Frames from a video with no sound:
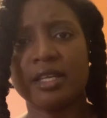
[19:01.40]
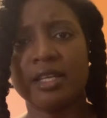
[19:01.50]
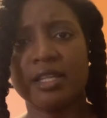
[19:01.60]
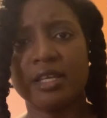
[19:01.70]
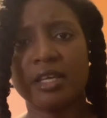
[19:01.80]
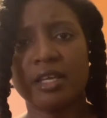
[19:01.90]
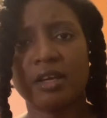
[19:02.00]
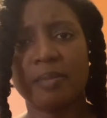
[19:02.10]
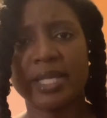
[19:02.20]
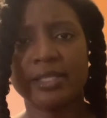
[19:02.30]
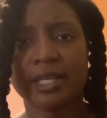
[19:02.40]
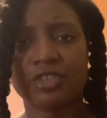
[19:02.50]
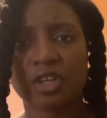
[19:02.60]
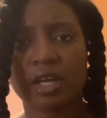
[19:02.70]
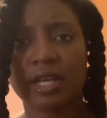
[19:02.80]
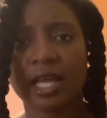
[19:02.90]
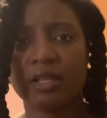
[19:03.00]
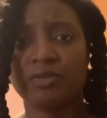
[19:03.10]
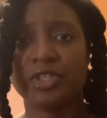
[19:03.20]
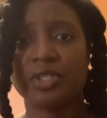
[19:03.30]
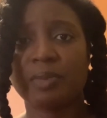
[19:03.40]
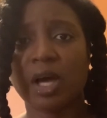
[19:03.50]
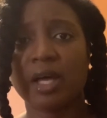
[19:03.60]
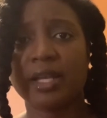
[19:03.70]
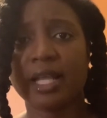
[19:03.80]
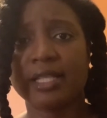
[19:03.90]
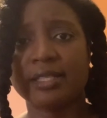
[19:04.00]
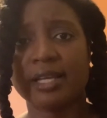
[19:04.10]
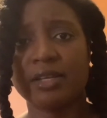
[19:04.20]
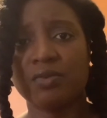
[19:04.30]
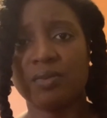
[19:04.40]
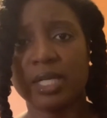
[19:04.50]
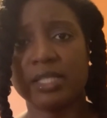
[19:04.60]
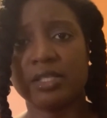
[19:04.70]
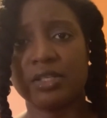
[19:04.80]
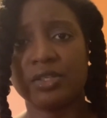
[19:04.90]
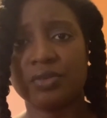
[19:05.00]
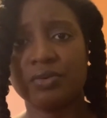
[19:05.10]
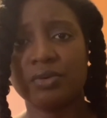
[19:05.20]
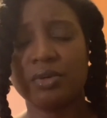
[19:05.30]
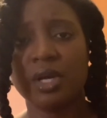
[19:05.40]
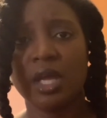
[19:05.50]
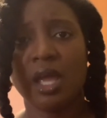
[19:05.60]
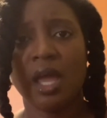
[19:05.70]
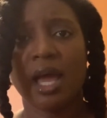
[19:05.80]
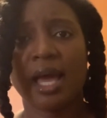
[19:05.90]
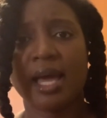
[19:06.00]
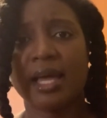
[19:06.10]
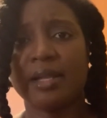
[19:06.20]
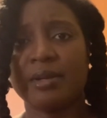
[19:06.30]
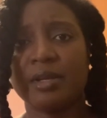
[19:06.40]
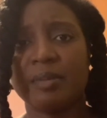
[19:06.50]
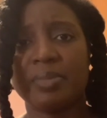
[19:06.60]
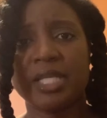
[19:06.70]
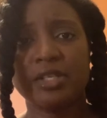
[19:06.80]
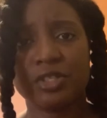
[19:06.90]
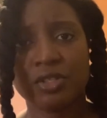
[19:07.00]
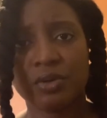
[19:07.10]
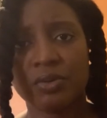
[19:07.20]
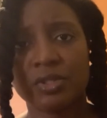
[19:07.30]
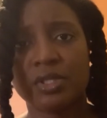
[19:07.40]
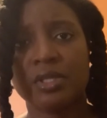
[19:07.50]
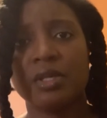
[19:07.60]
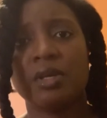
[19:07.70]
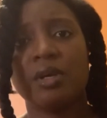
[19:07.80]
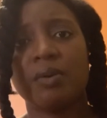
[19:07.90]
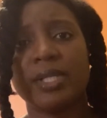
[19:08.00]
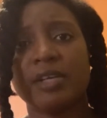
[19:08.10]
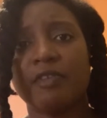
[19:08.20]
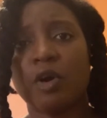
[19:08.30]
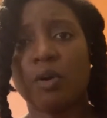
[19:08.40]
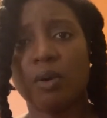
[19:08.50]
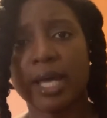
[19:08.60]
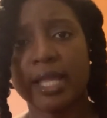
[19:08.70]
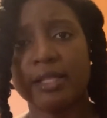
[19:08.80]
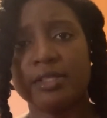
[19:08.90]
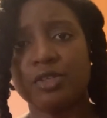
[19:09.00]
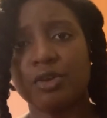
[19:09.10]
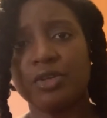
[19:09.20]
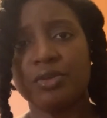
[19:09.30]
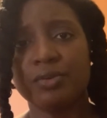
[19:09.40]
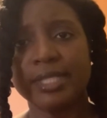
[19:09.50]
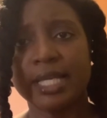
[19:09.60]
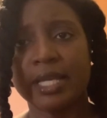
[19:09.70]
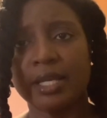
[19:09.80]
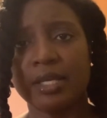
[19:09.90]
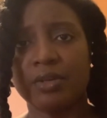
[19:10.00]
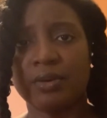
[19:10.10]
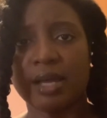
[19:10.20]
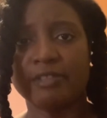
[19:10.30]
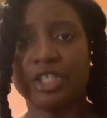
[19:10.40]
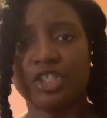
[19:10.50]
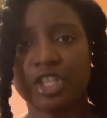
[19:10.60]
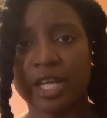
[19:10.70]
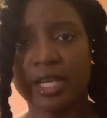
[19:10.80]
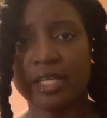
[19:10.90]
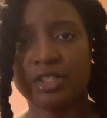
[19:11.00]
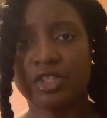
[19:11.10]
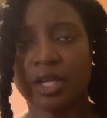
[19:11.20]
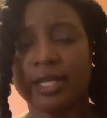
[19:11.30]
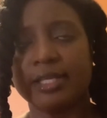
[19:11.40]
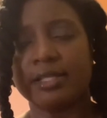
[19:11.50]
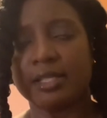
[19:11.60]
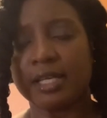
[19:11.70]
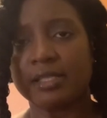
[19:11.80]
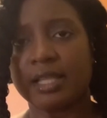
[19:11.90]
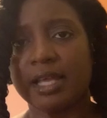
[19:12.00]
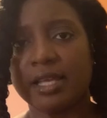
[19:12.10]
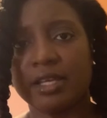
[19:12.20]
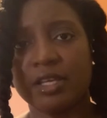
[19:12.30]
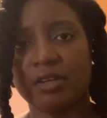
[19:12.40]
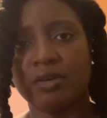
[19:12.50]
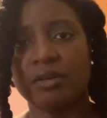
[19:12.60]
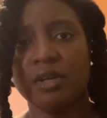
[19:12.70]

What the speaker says: the comment section. I'll respond. I'll tell you what to do. And please note, whatever oils you're using, you don't have to change unless it has, like, you know,